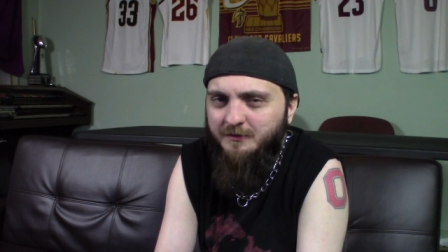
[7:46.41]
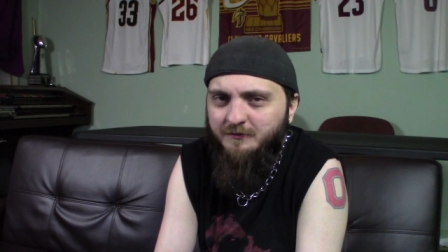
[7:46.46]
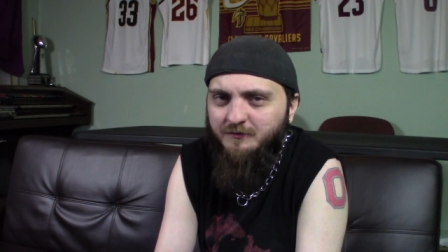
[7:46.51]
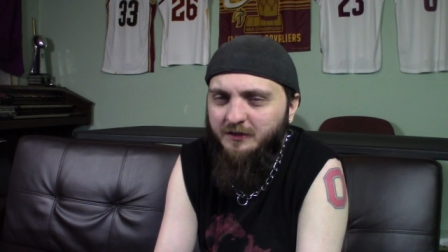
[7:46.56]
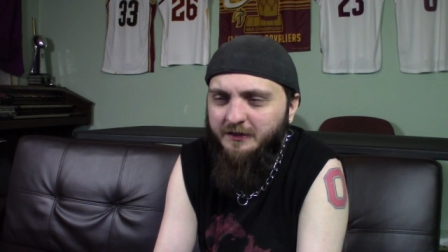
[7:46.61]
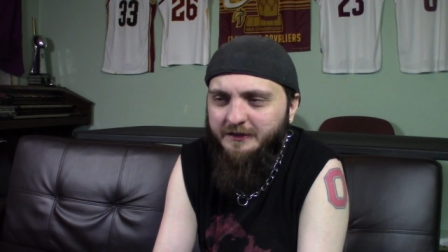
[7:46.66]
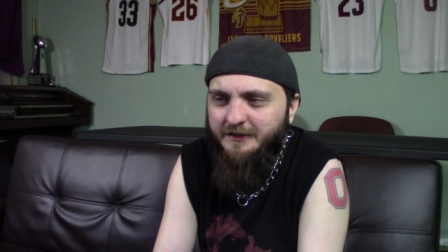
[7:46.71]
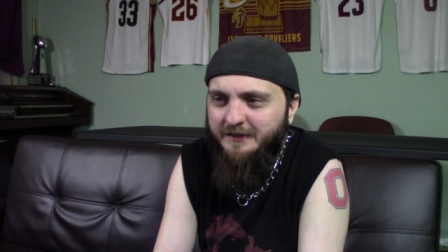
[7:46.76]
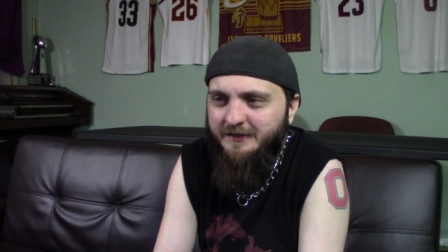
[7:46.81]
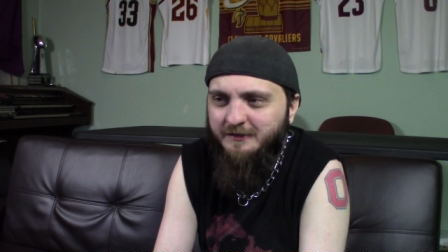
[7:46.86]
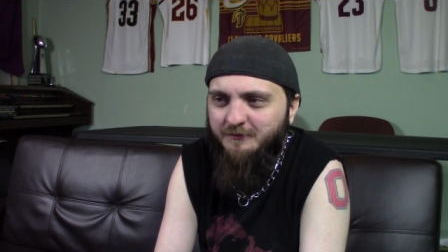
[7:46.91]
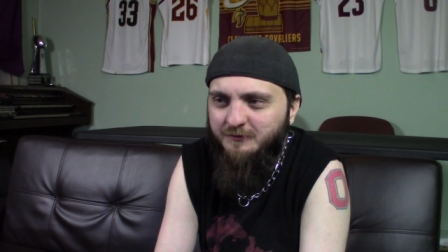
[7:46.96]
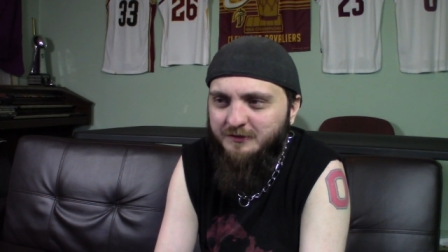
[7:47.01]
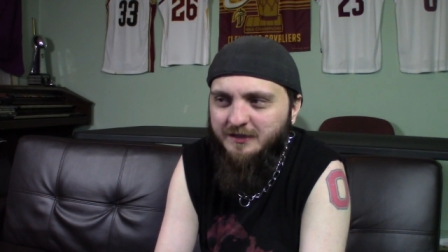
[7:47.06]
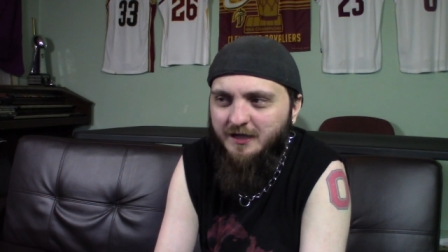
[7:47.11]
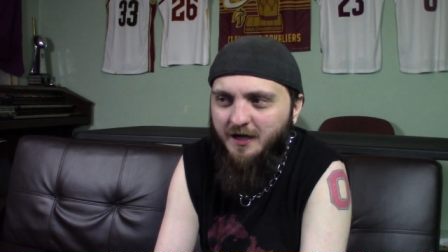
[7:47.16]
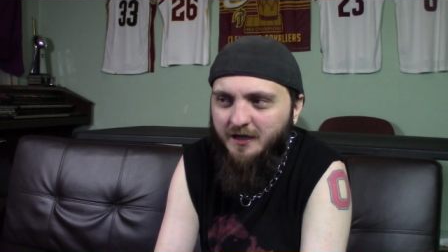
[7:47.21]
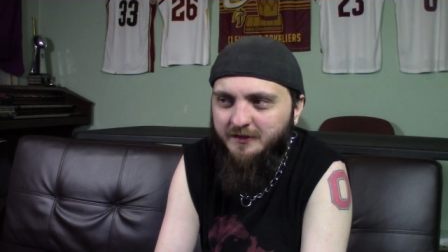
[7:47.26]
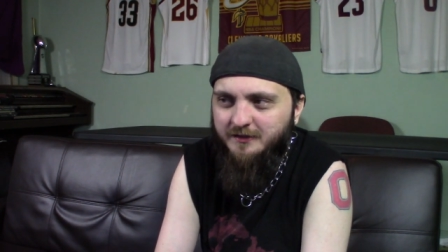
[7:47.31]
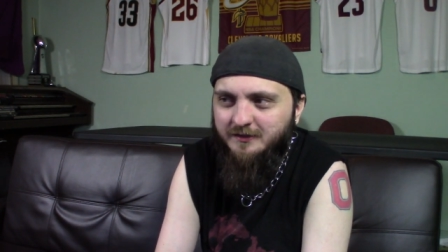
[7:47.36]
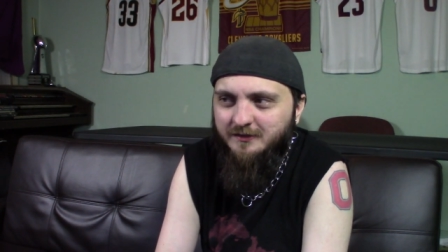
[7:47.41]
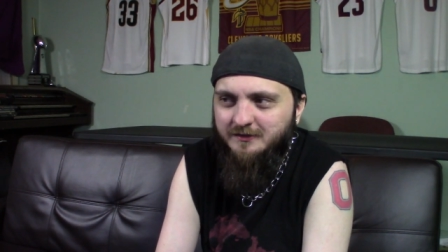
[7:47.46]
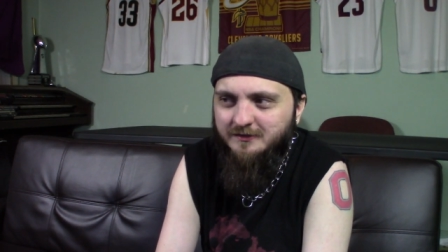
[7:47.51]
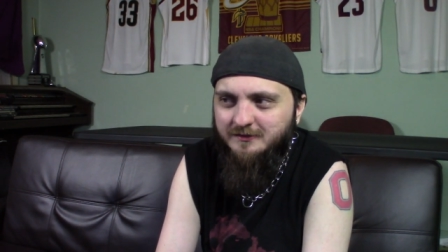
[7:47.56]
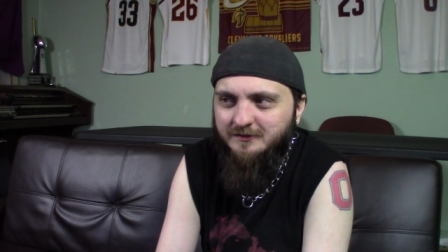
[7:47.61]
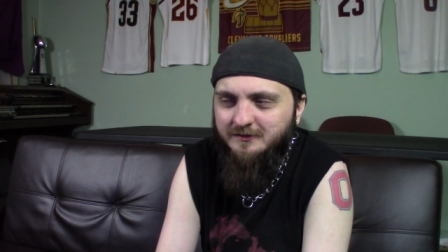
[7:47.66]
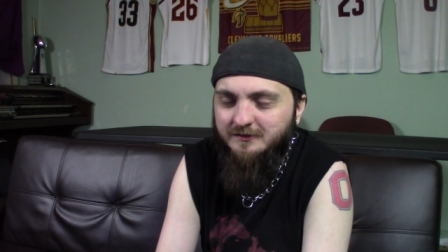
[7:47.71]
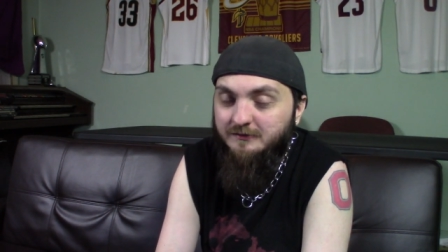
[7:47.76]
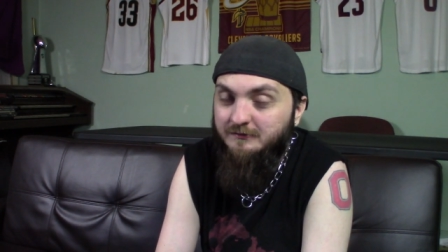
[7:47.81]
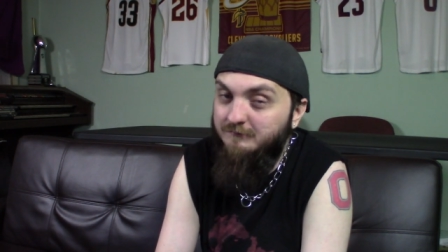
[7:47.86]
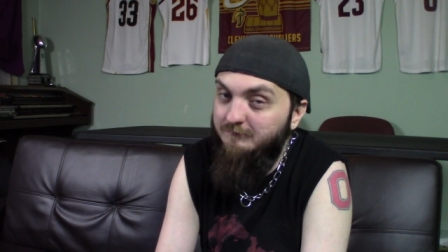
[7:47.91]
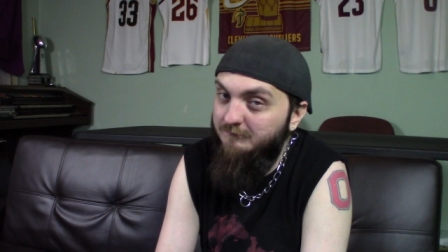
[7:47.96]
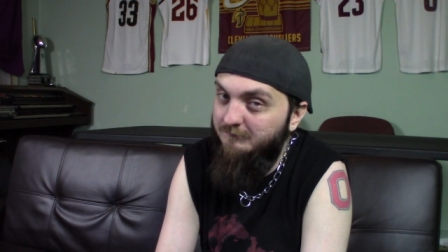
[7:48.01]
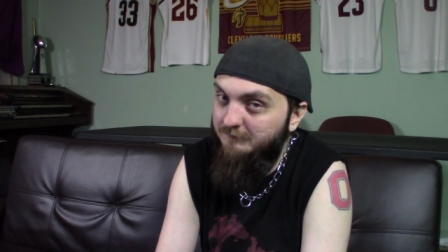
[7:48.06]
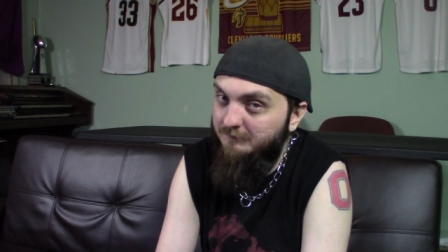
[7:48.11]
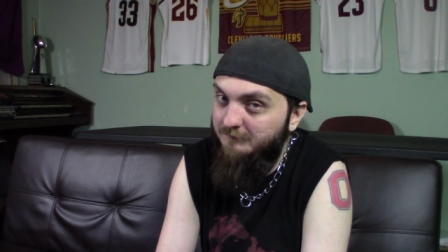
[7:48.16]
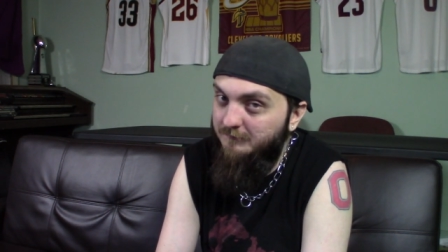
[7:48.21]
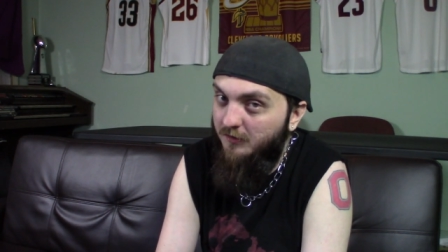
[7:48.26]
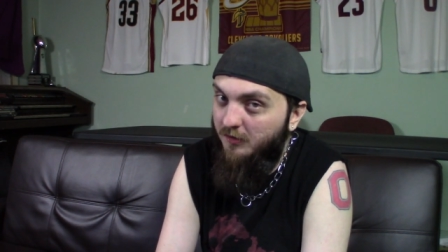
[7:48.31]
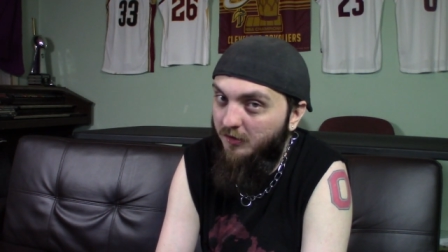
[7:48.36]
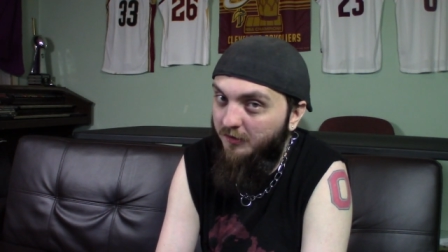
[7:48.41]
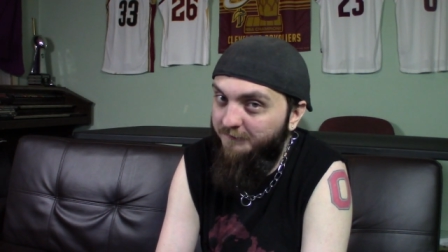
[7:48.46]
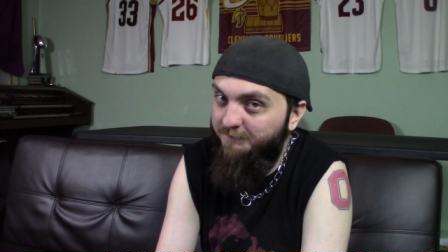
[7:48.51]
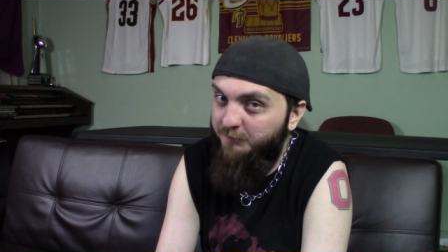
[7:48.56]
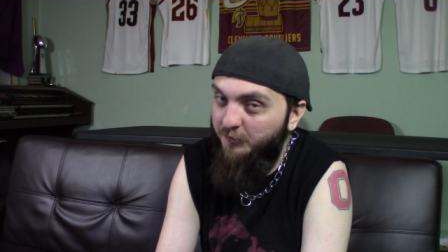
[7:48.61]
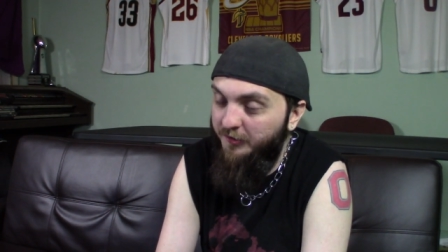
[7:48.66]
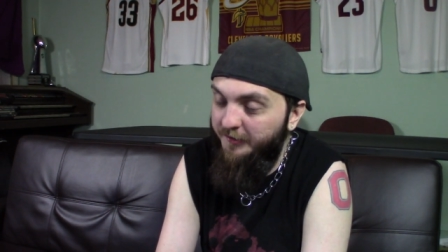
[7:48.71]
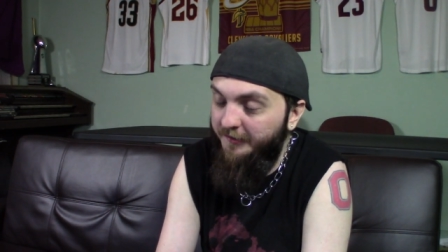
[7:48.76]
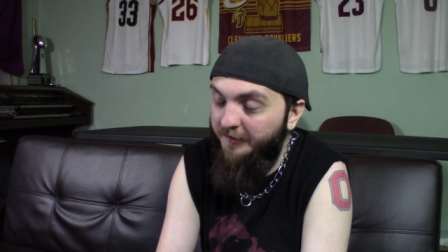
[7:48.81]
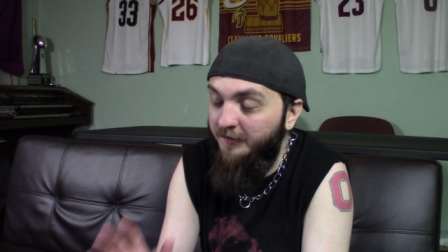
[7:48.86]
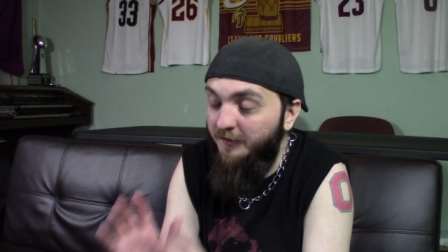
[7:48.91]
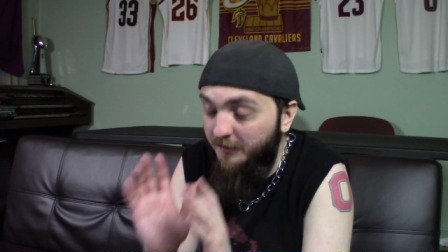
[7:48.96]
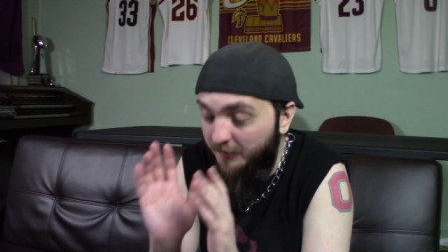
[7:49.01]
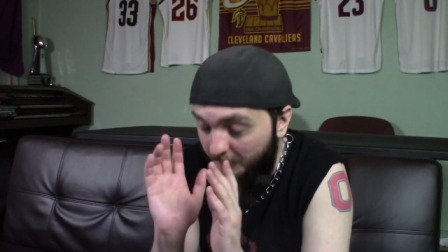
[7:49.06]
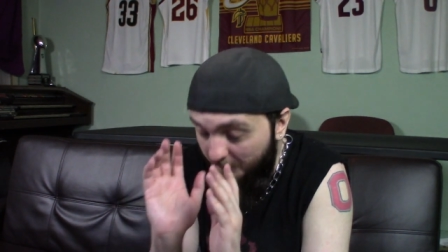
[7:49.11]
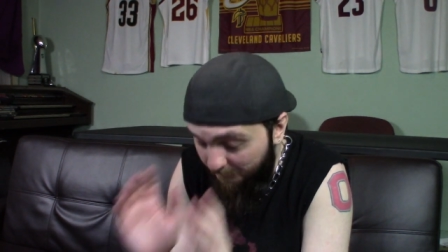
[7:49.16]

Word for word: He really did, and it was kind of off putting.